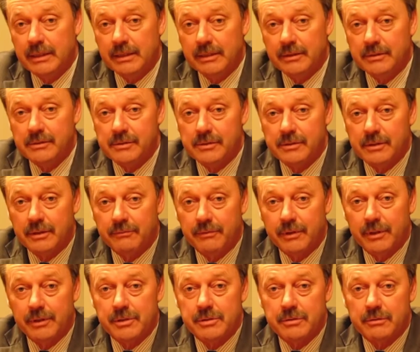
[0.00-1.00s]
is
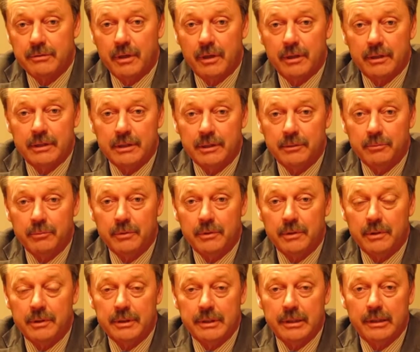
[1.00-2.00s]
very strong and
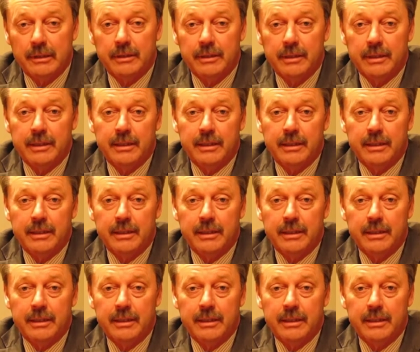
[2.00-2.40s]
liberal here.